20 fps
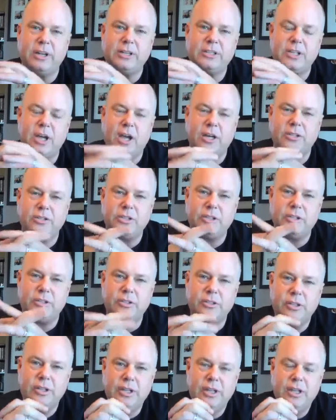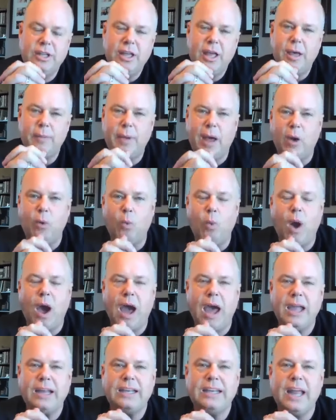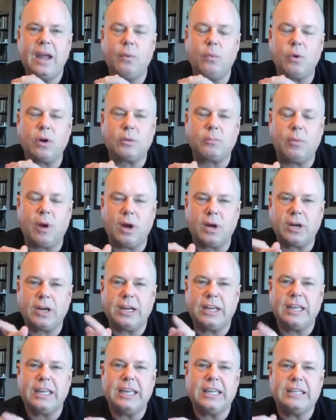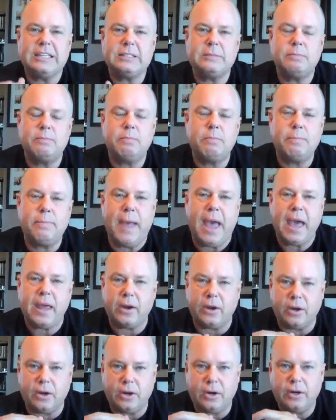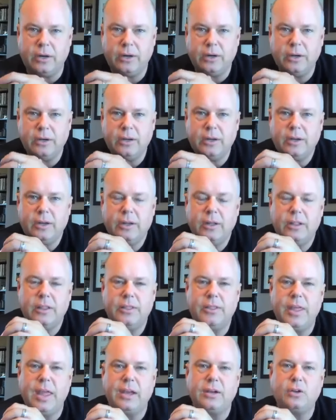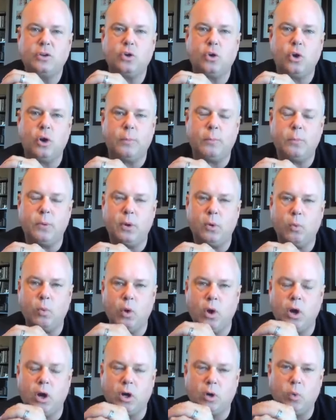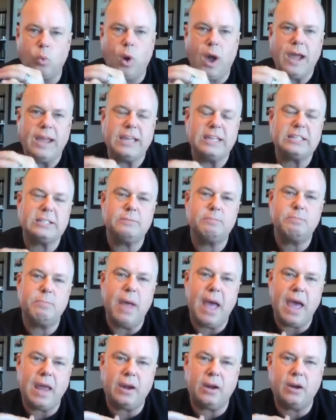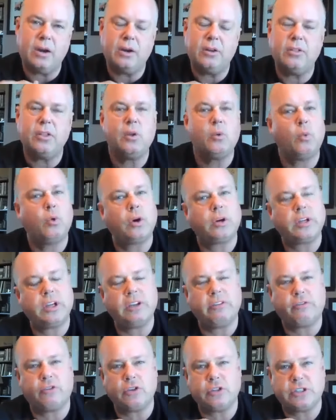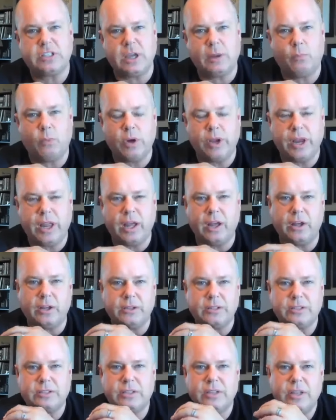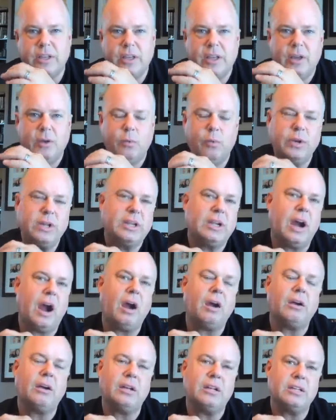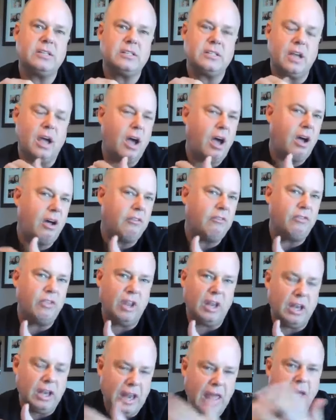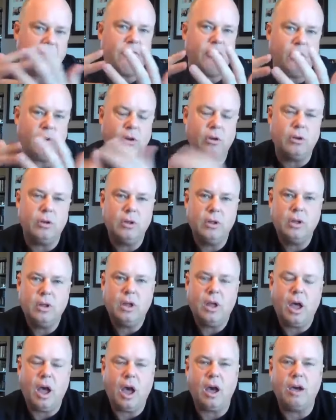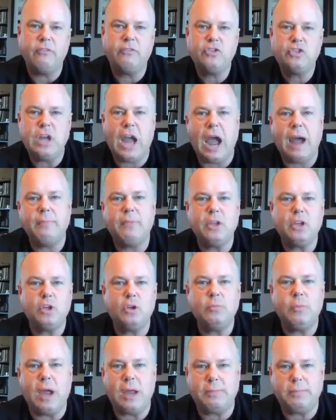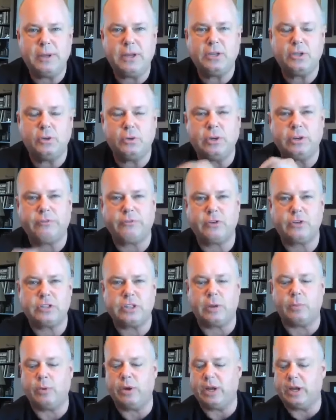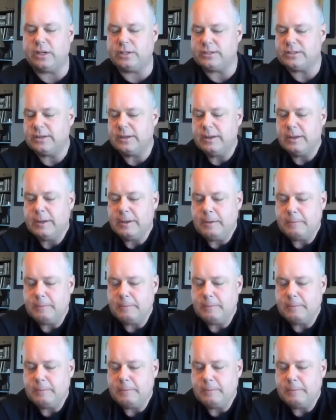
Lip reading: I want to talk to you about why network marketing is better than corporate work, why it's better than working for someone else, regardless of the level of job that you might be doing for someone else.